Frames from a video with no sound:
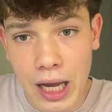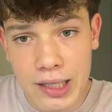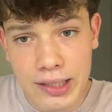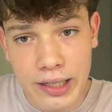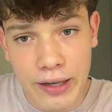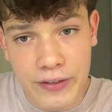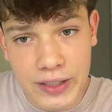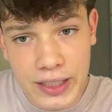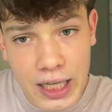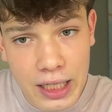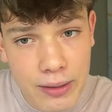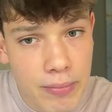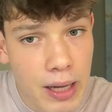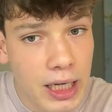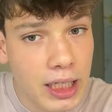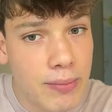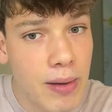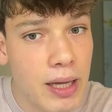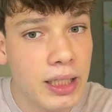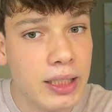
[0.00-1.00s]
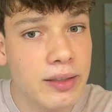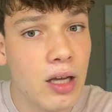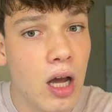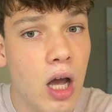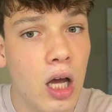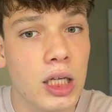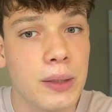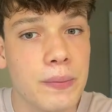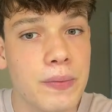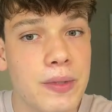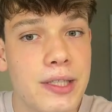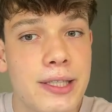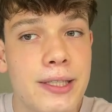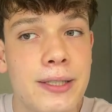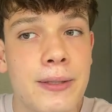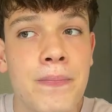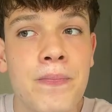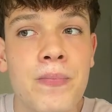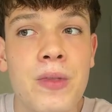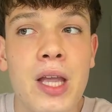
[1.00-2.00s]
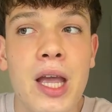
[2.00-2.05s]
as I've said many, many times,